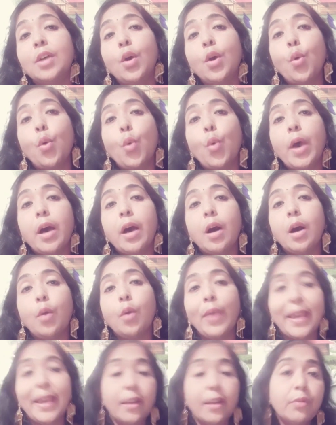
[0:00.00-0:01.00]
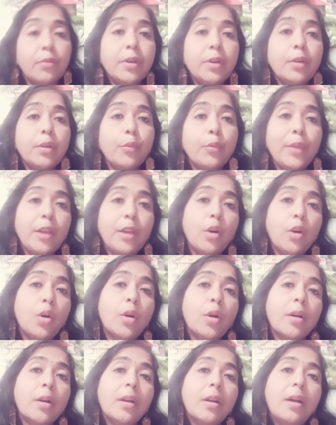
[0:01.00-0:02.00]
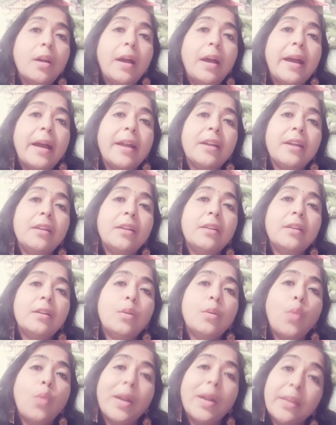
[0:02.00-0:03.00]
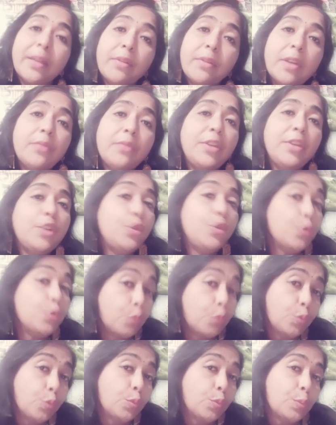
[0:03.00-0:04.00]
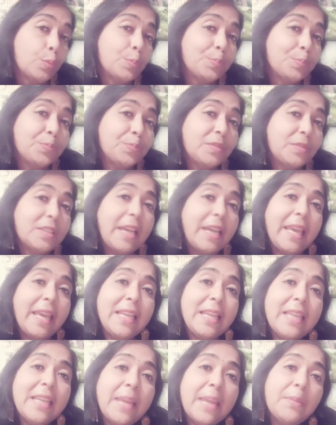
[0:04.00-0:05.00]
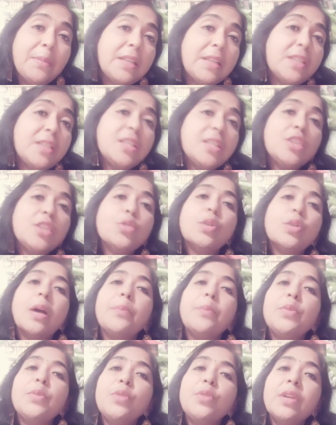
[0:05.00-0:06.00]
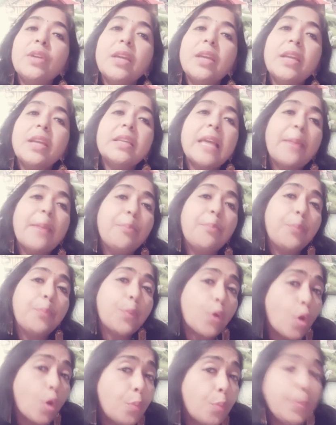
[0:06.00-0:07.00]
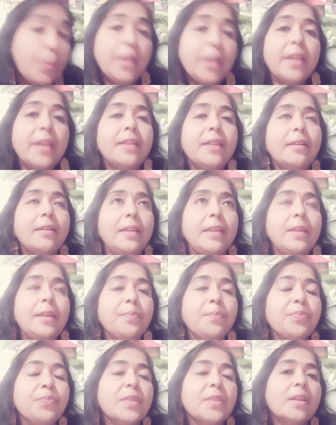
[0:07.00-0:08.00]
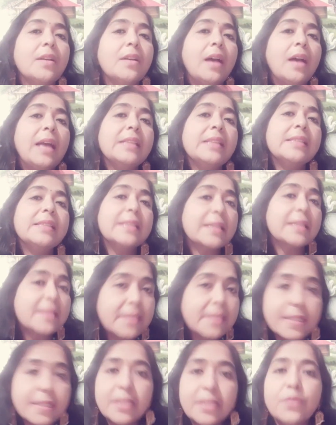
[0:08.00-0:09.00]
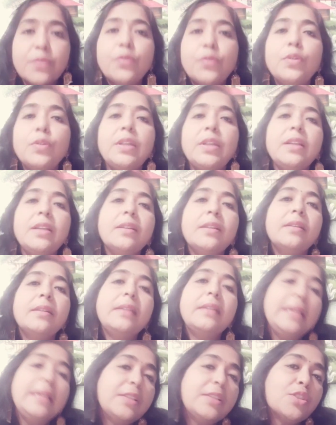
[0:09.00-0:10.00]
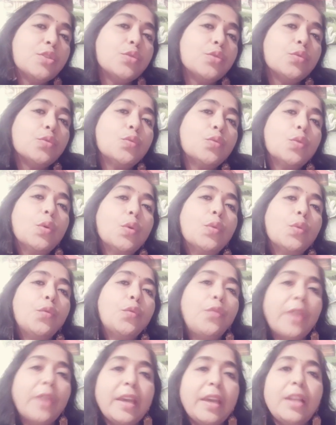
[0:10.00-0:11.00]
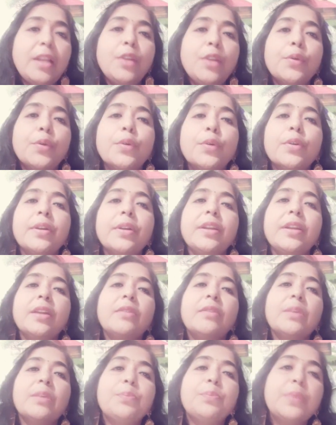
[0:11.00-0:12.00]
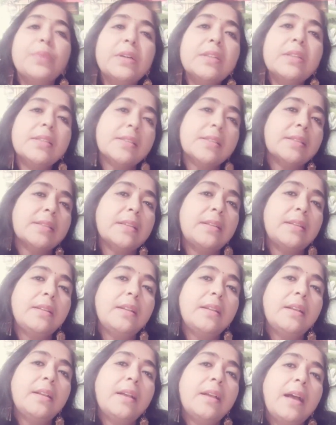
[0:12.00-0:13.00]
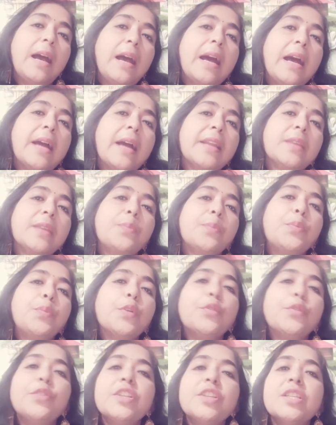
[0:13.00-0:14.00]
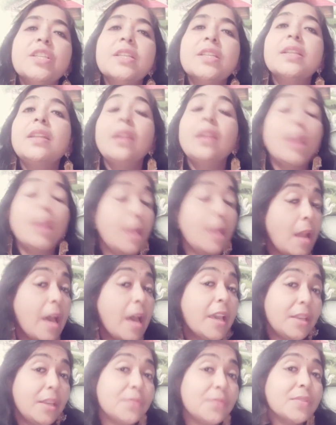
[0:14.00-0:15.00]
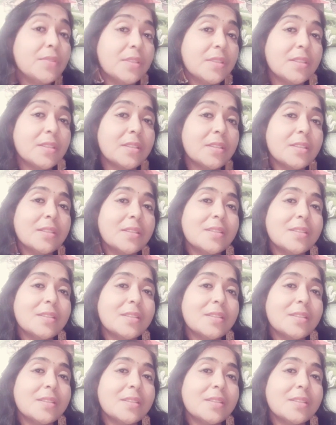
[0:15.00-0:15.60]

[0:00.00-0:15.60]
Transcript: wherever we are and whatever we do. The inability to communicate appropriately and successfully leads to failure in our personal and professional lives.